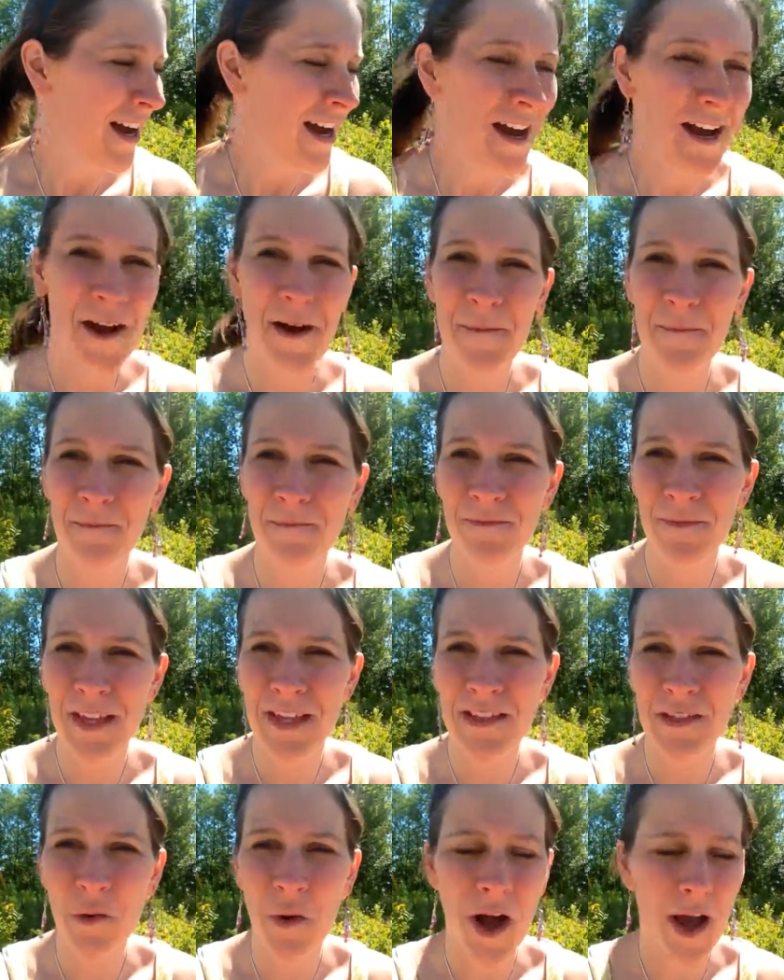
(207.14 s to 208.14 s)

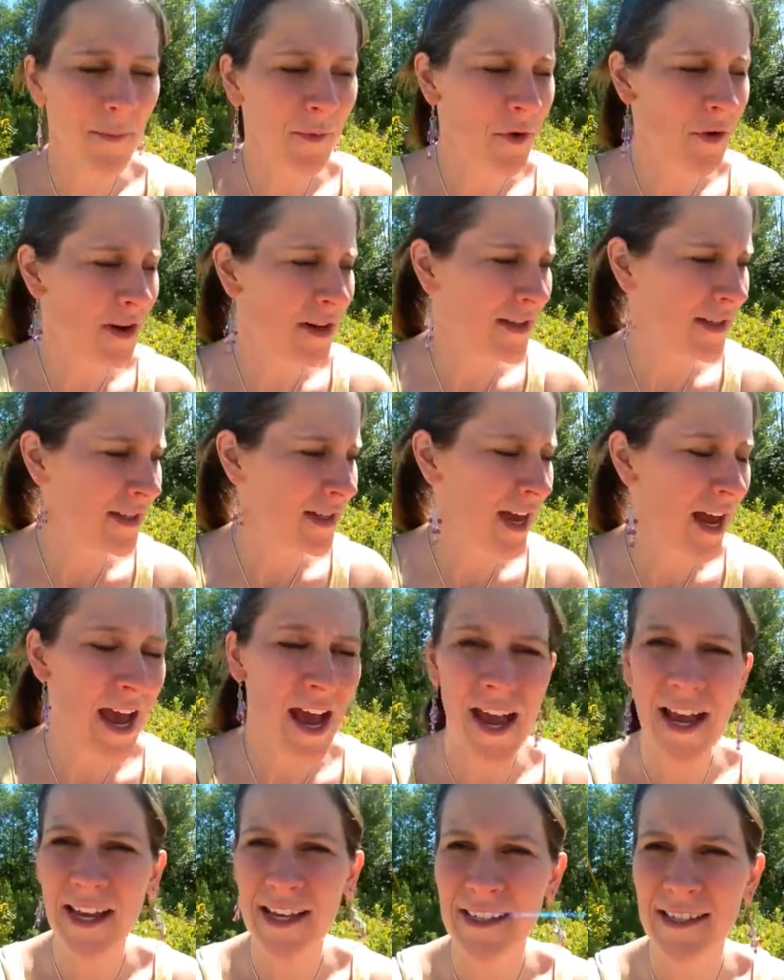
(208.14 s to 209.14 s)
So I'm going to
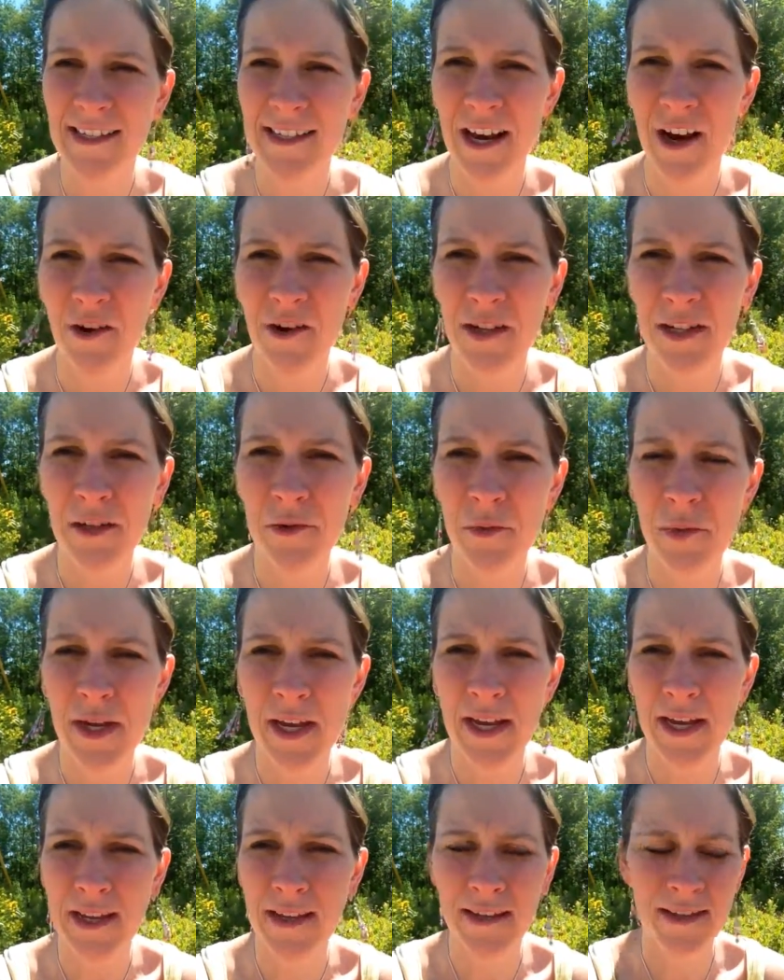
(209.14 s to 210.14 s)
tag Sarah
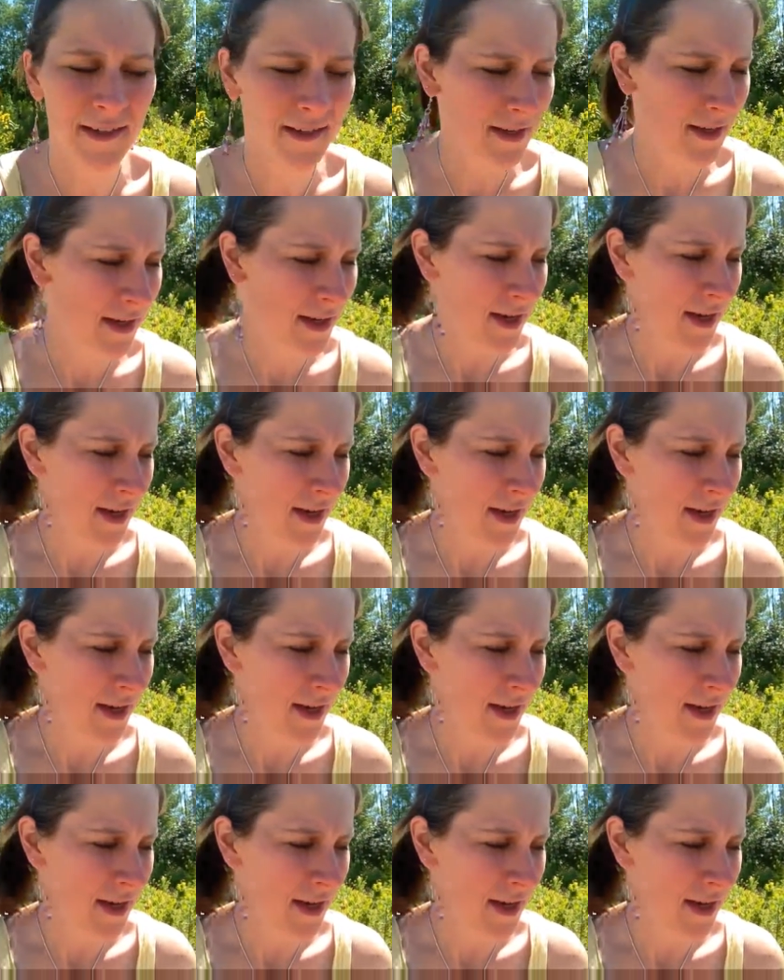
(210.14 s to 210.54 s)
Louise.